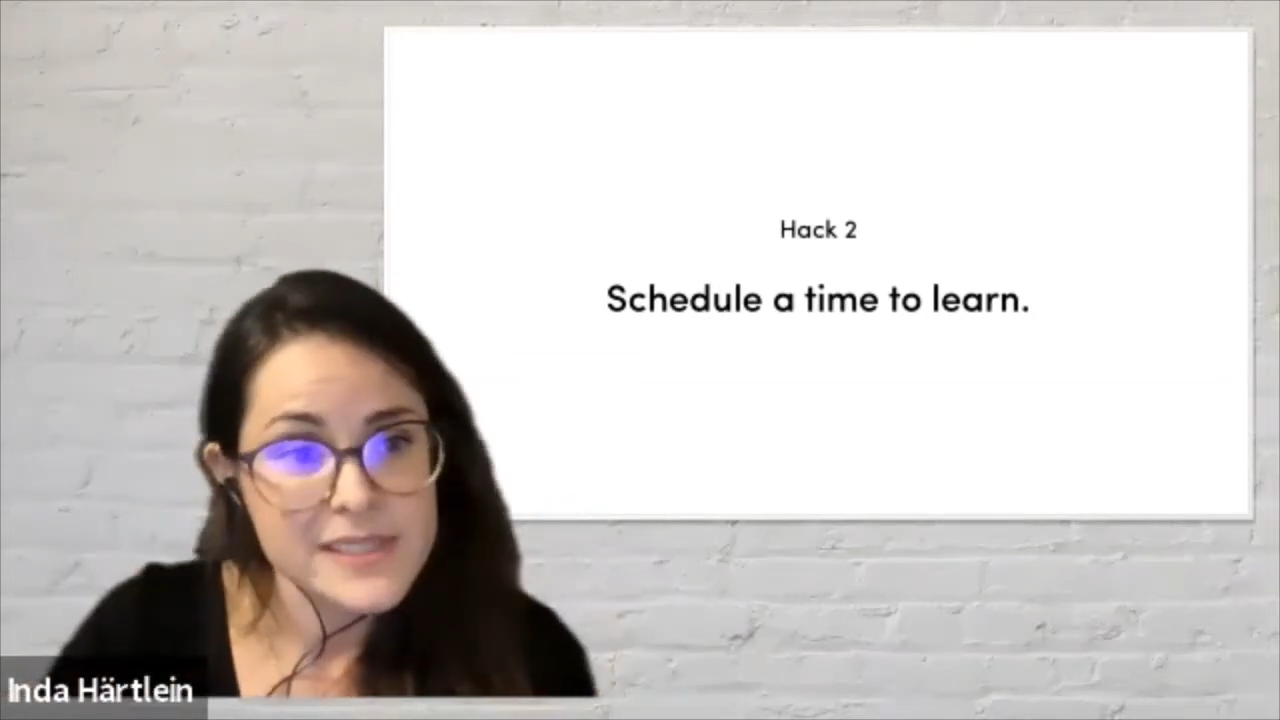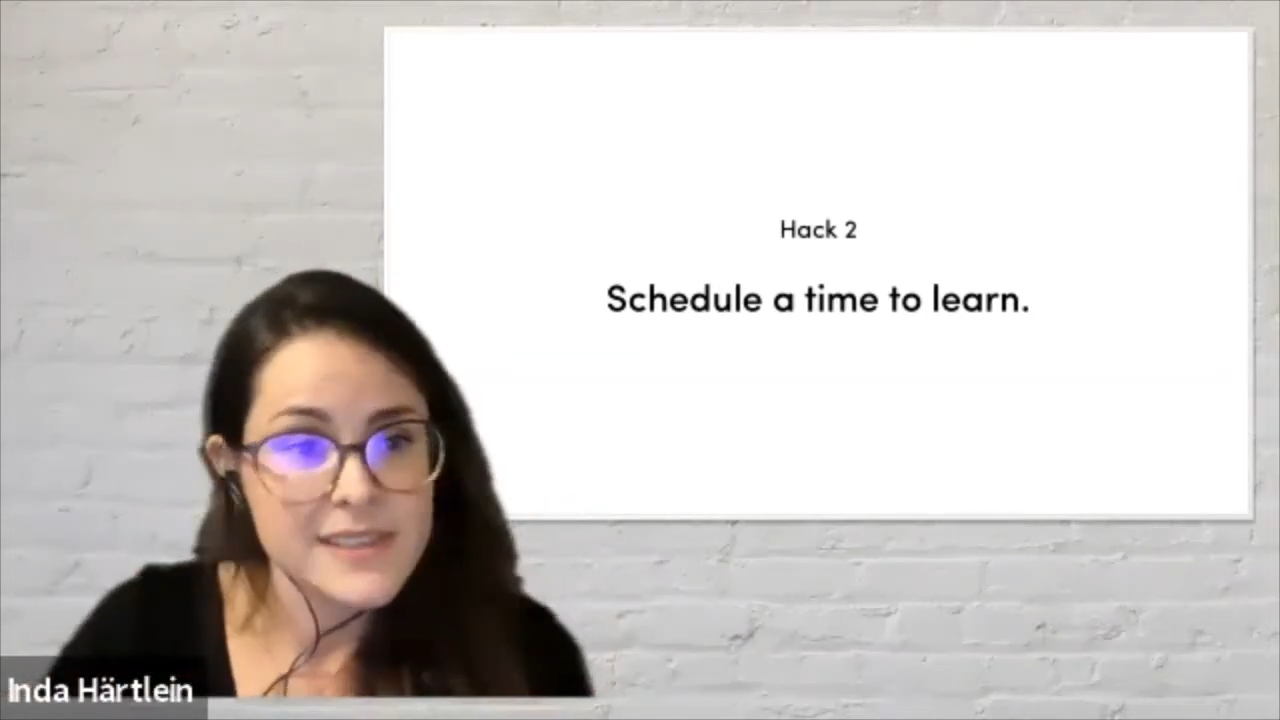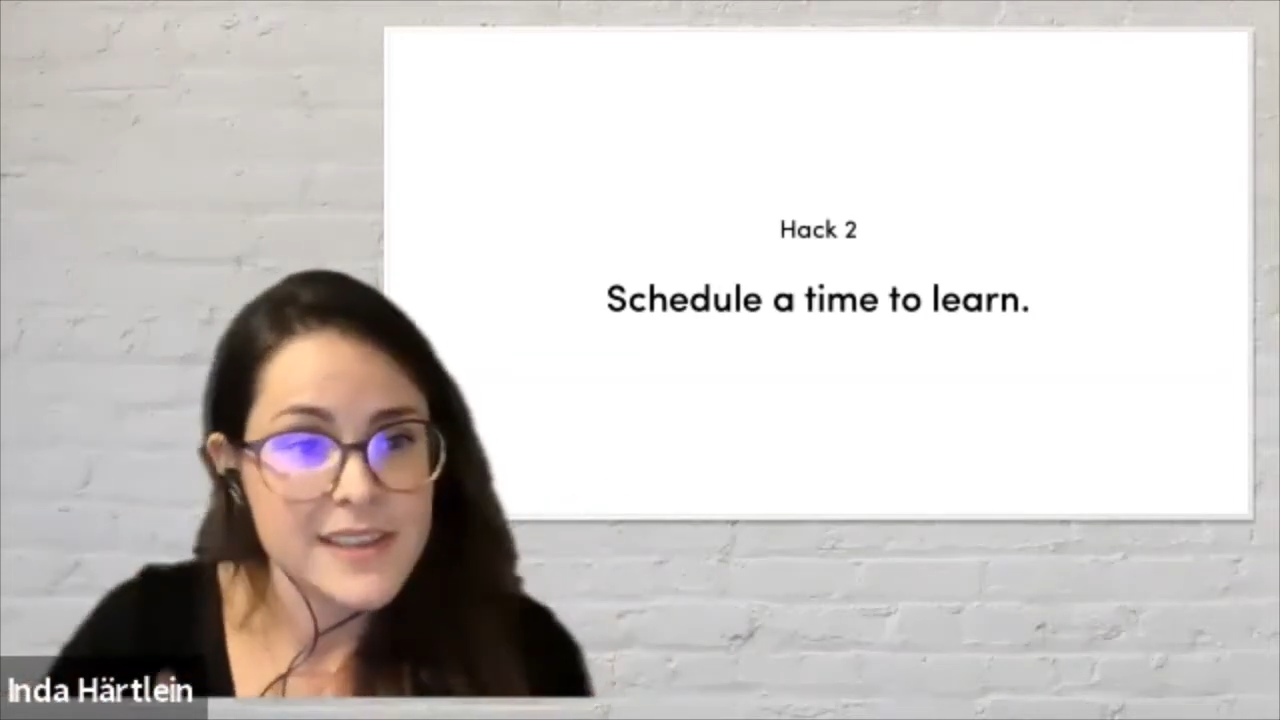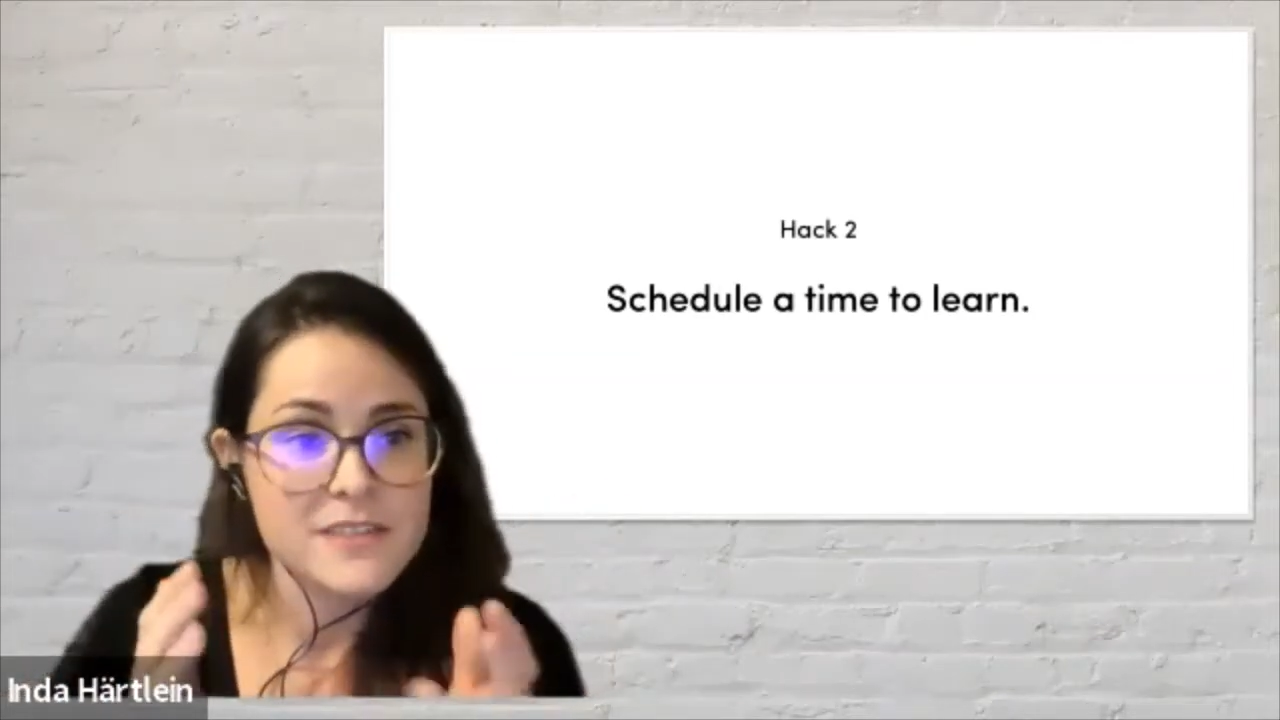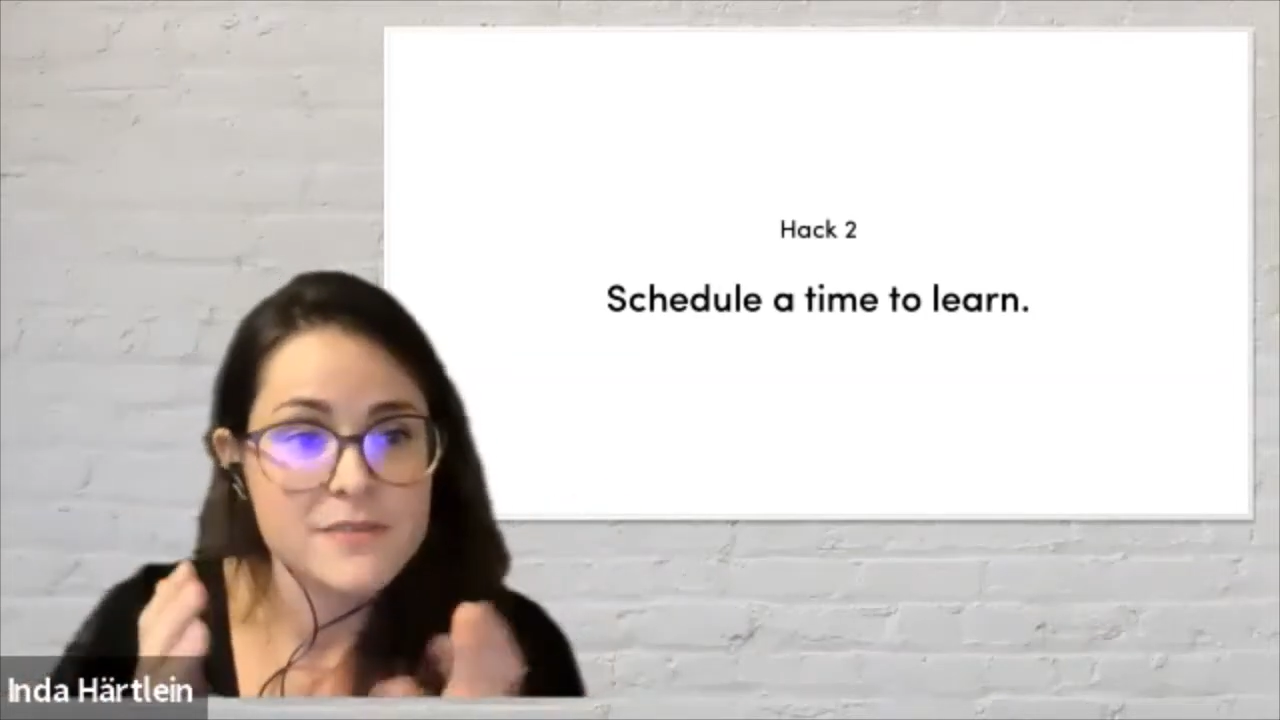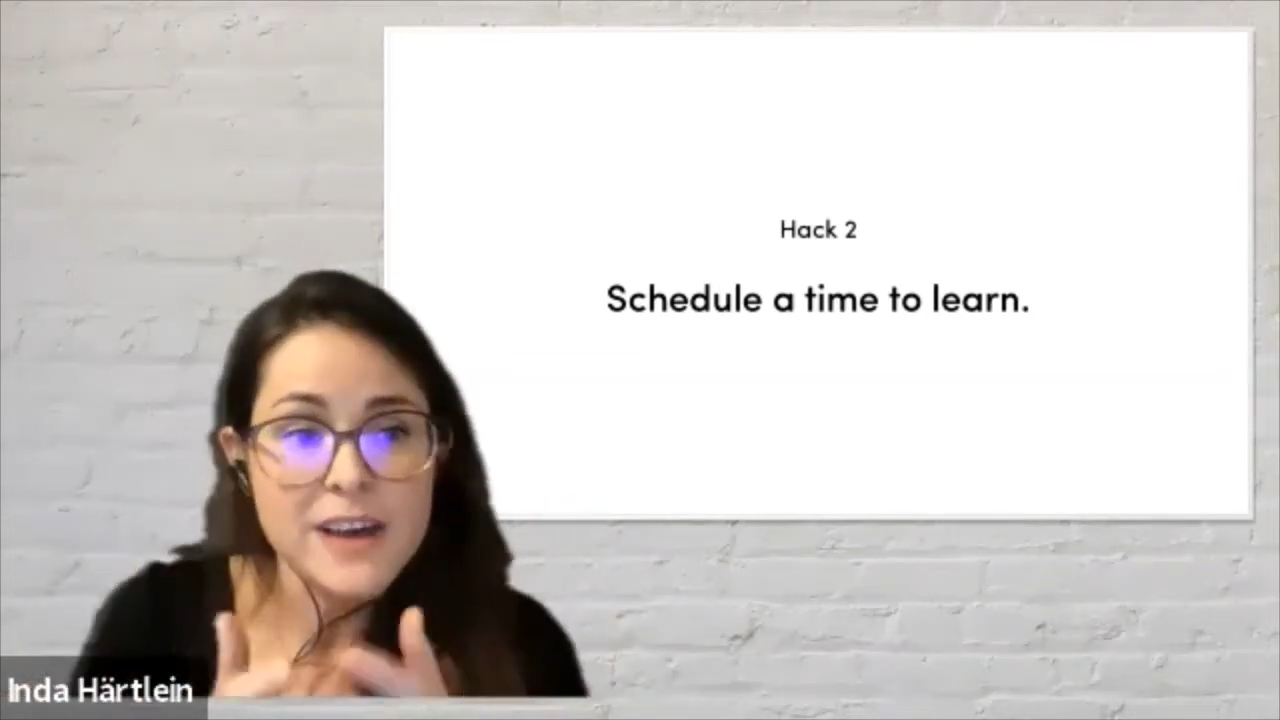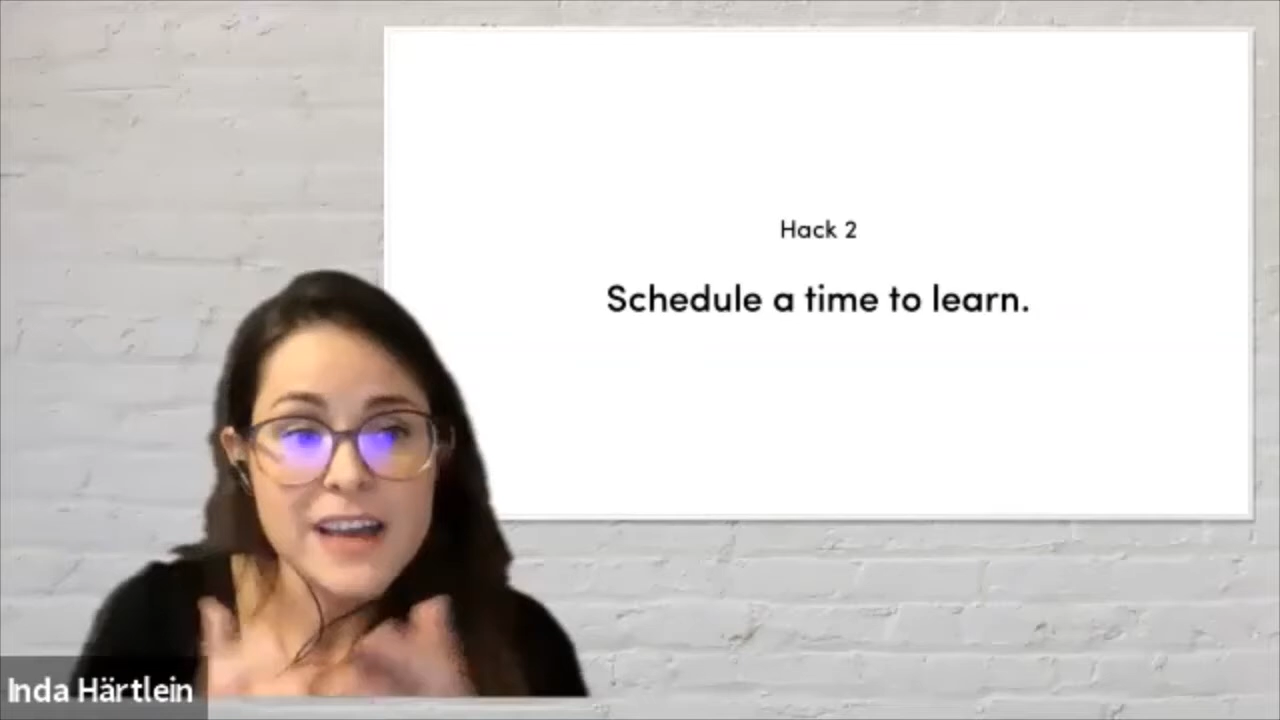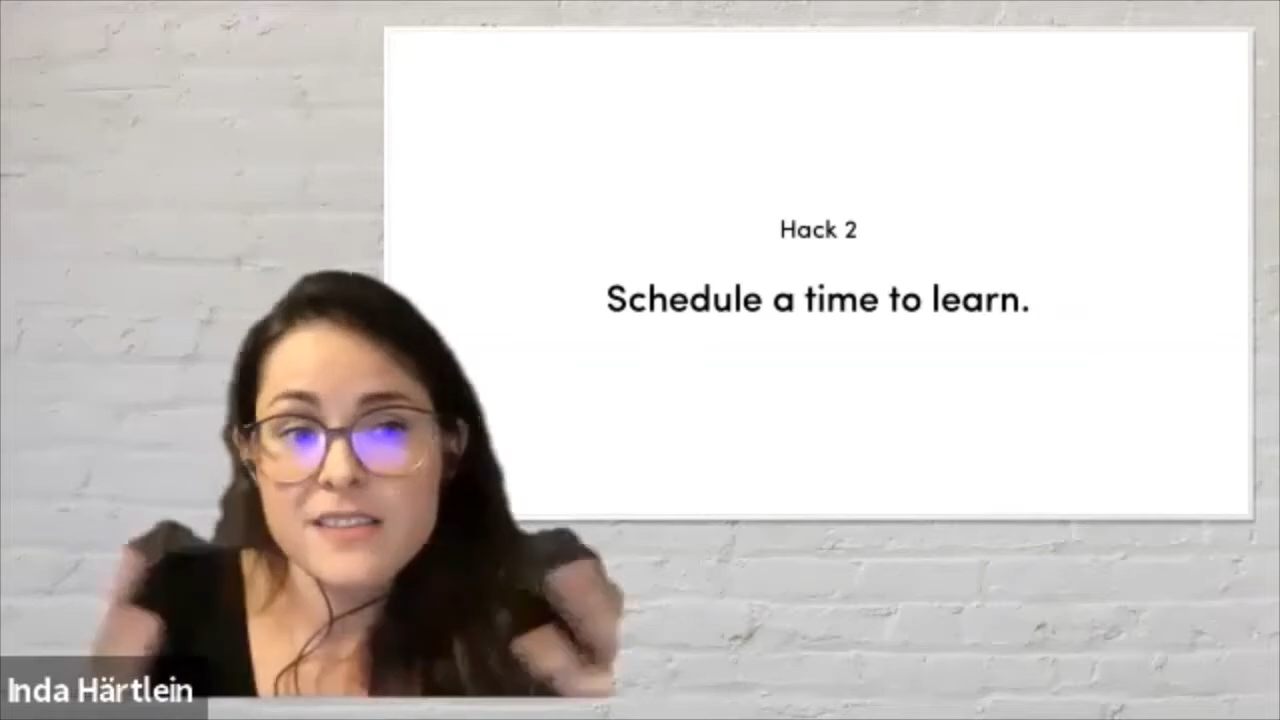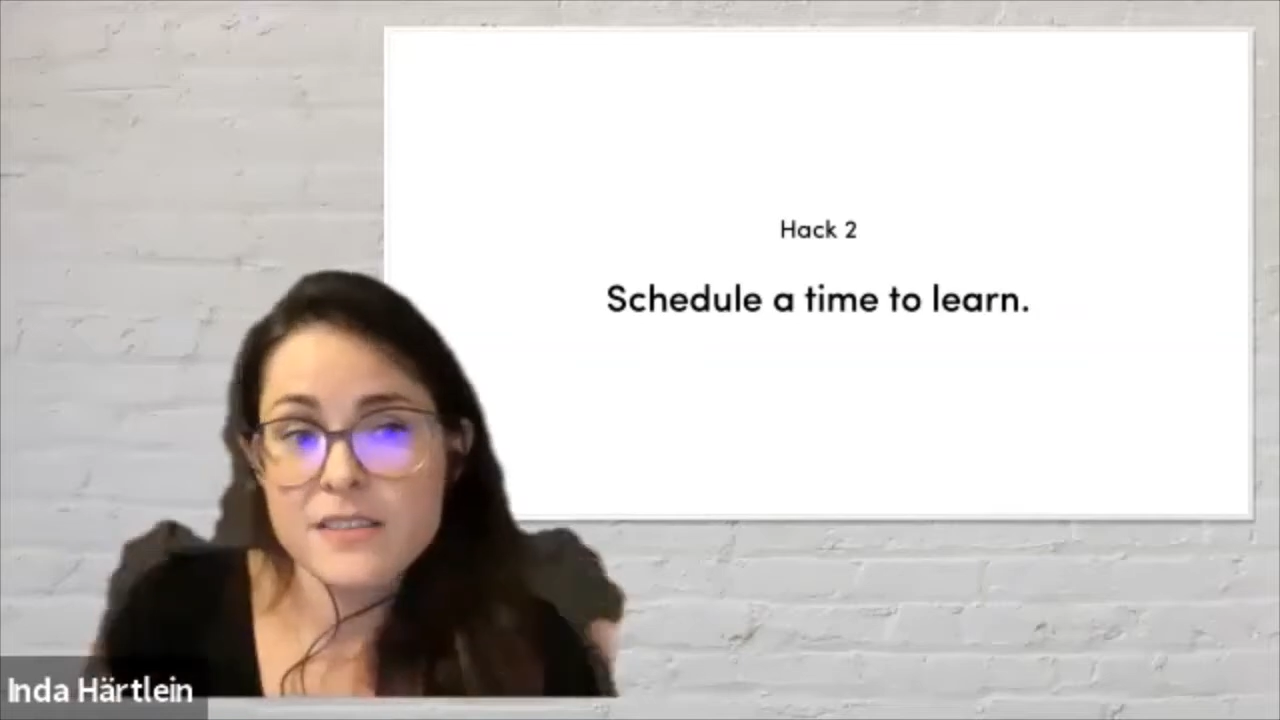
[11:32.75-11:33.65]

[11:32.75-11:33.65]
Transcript: they divided